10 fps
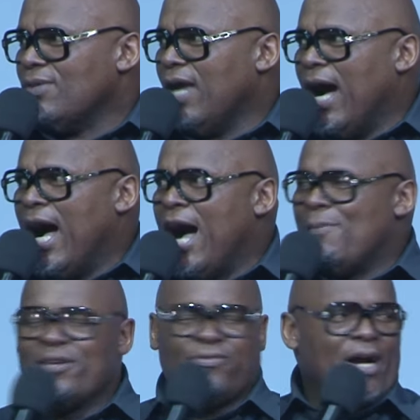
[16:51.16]
Ah,
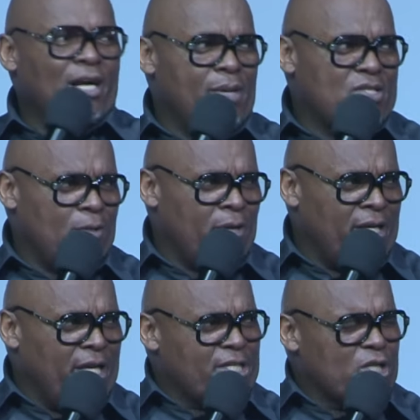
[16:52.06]

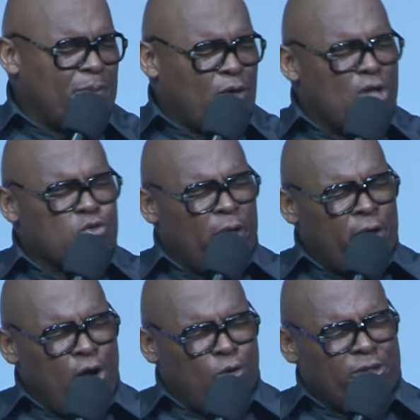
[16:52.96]
it is because we
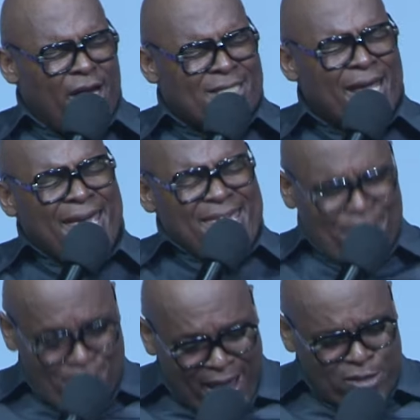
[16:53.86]
know that
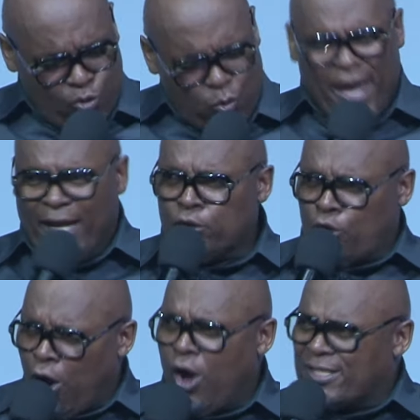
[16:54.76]
Emmanuel,
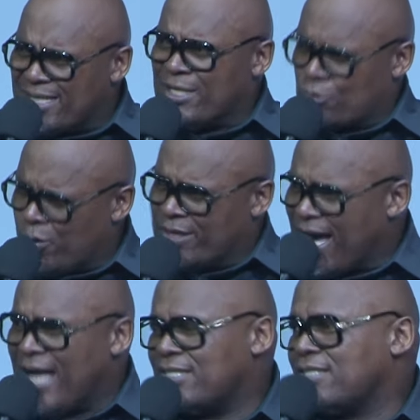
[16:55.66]
God is with
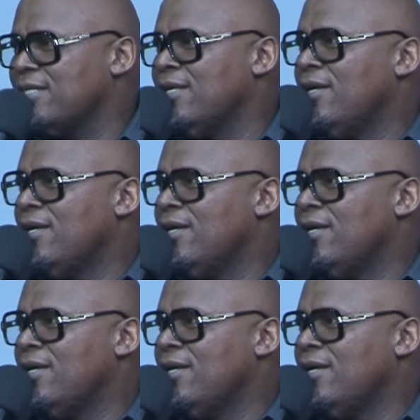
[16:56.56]
us.